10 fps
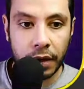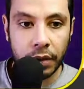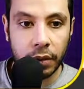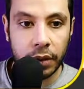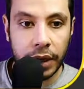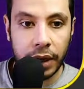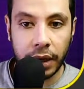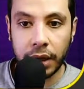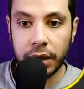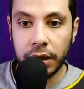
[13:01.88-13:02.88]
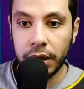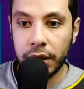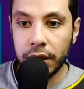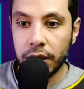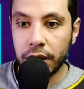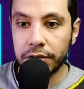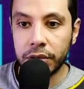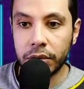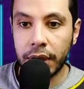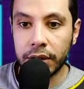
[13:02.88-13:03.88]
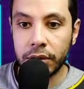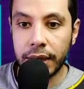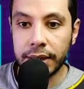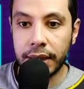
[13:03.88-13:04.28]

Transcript: Okay, if you would like to add